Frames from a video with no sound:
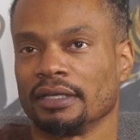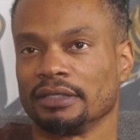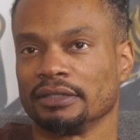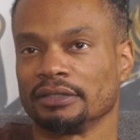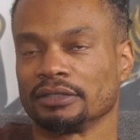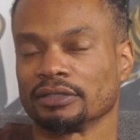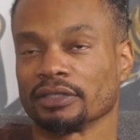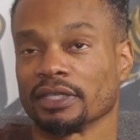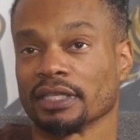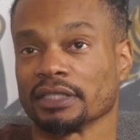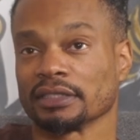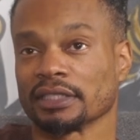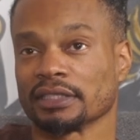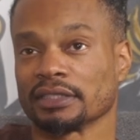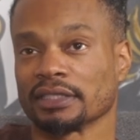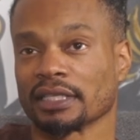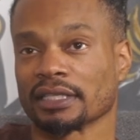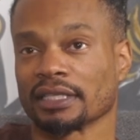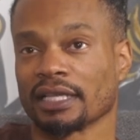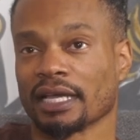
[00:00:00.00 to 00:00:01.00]
So yes, I
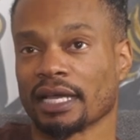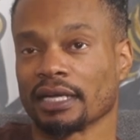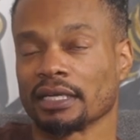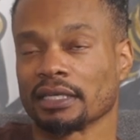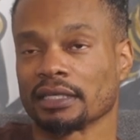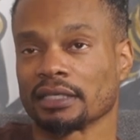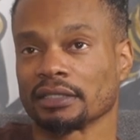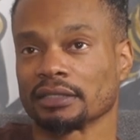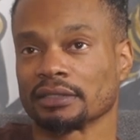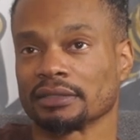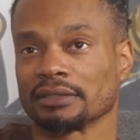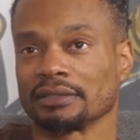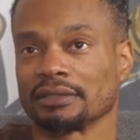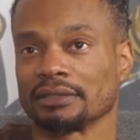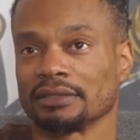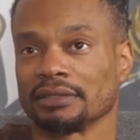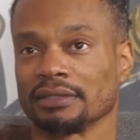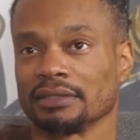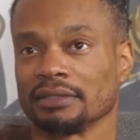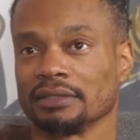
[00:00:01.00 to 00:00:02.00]
checked the attic
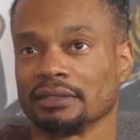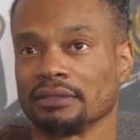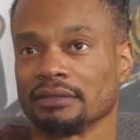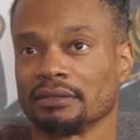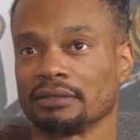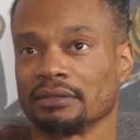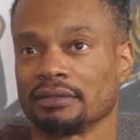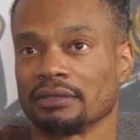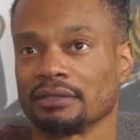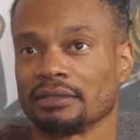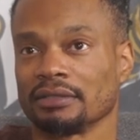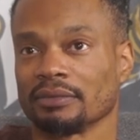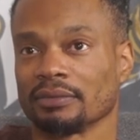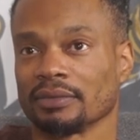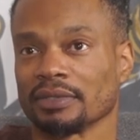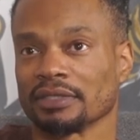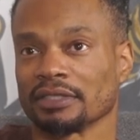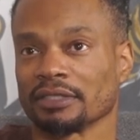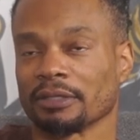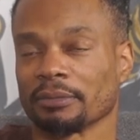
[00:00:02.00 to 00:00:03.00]
and it
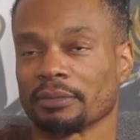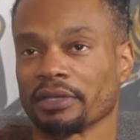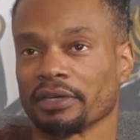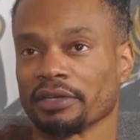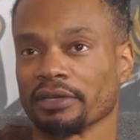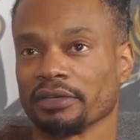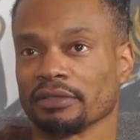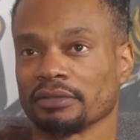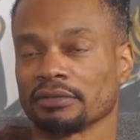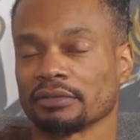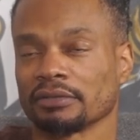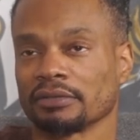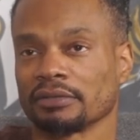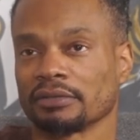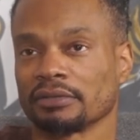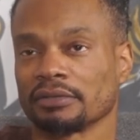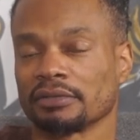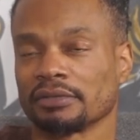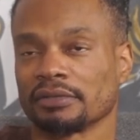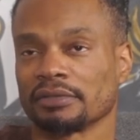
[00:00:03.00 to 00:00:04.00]
wasn't up there.
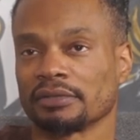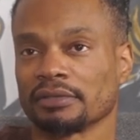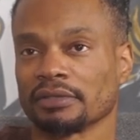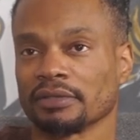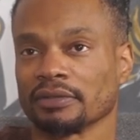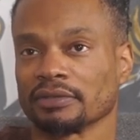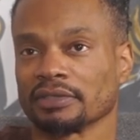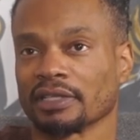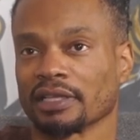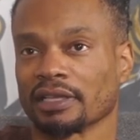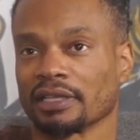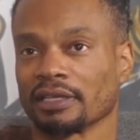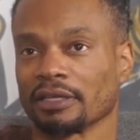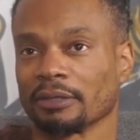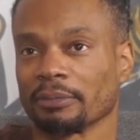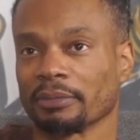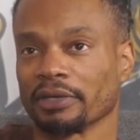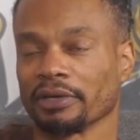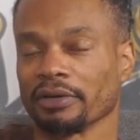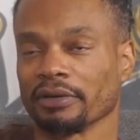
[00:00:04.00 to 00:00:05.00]
There was nothing
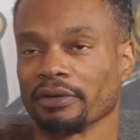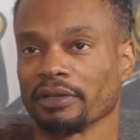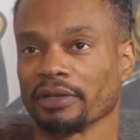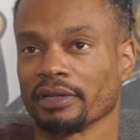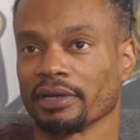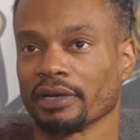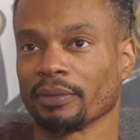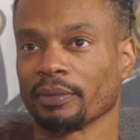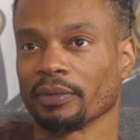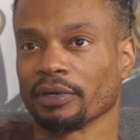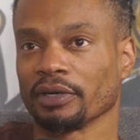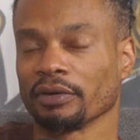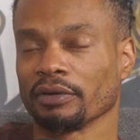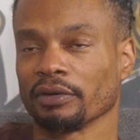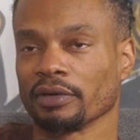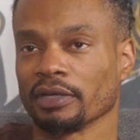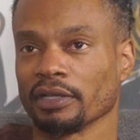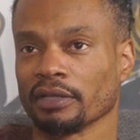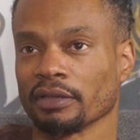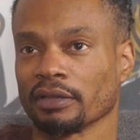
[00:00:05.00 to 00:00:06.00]
up there, and then I went
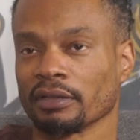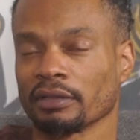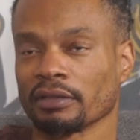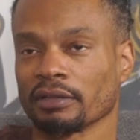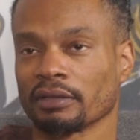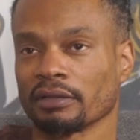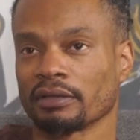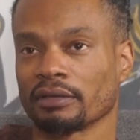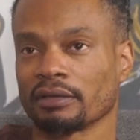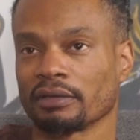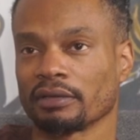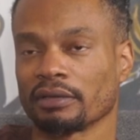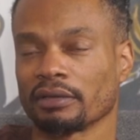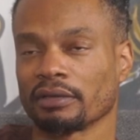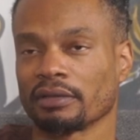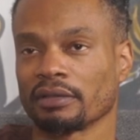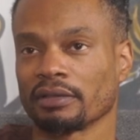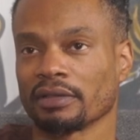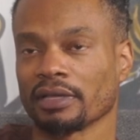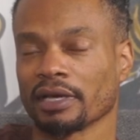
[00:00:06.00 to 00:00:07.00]
underneath
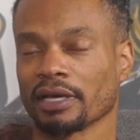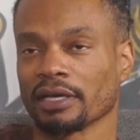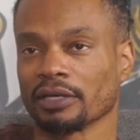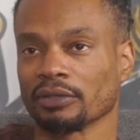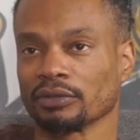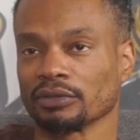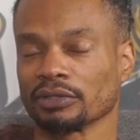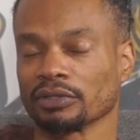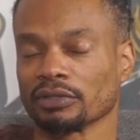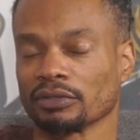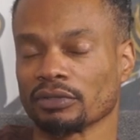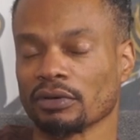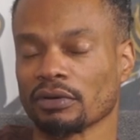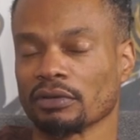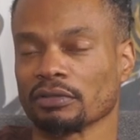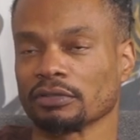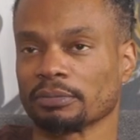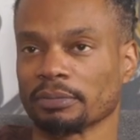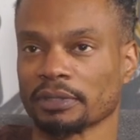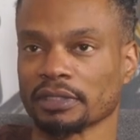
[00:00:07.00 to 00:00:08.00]
the house in the
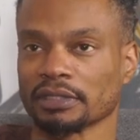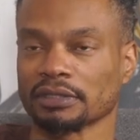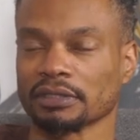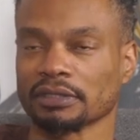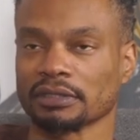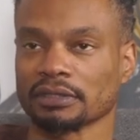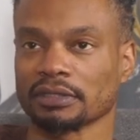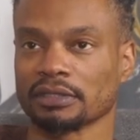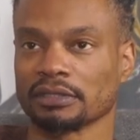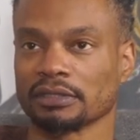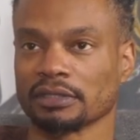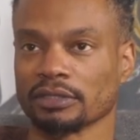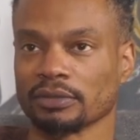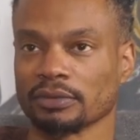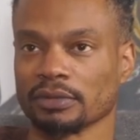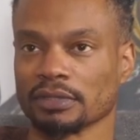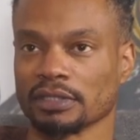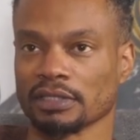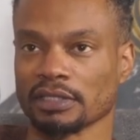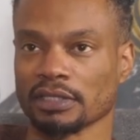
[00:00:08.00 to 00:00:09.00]
crawl space, and there
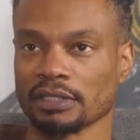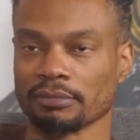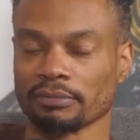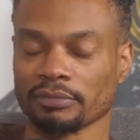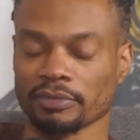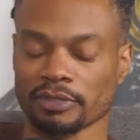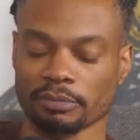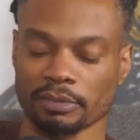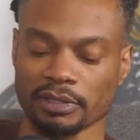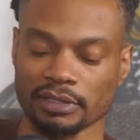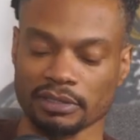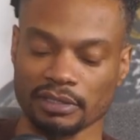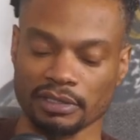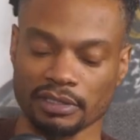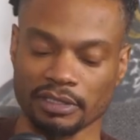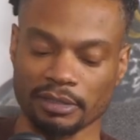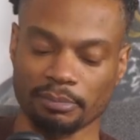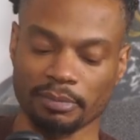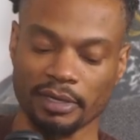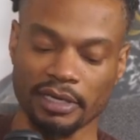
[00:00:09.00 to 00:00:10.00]
was a basically
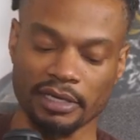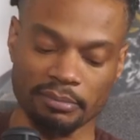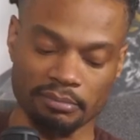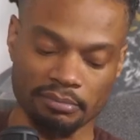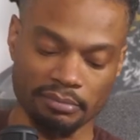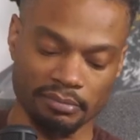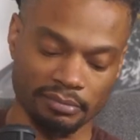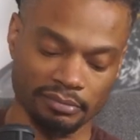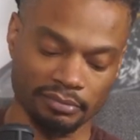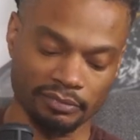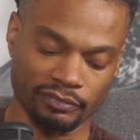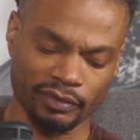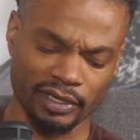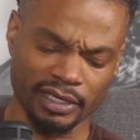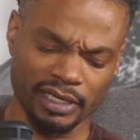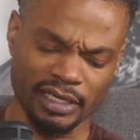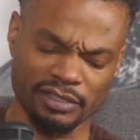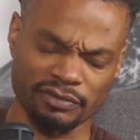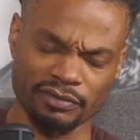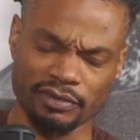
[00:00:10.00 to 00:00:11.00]
a pipe, I
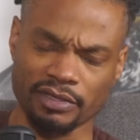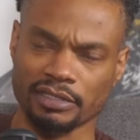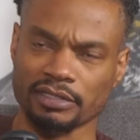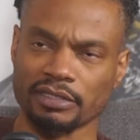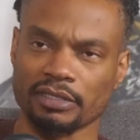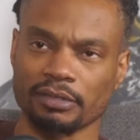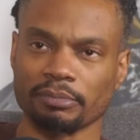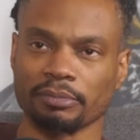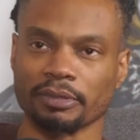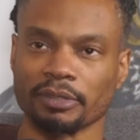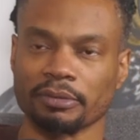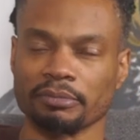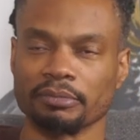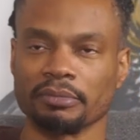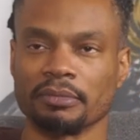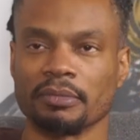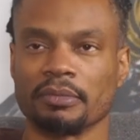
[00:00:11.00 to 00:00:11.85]
guess, for the sump pump